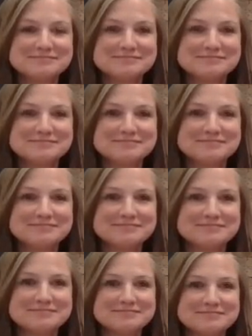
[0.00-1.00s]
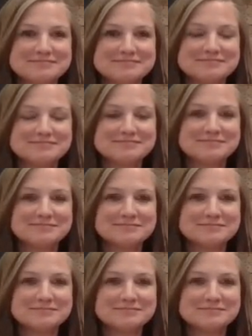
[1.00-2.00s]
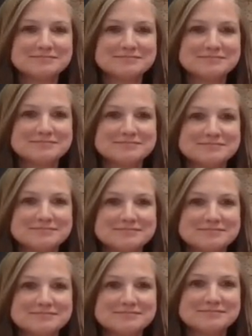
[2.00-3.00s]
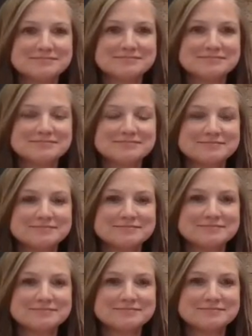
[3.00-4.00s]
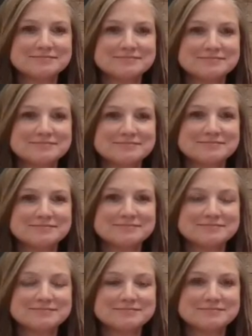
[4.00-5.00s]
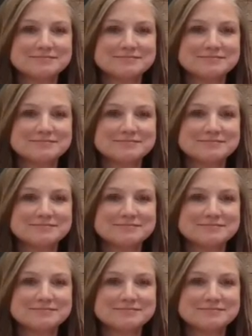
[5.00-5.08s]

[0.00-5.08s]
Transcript: (silent)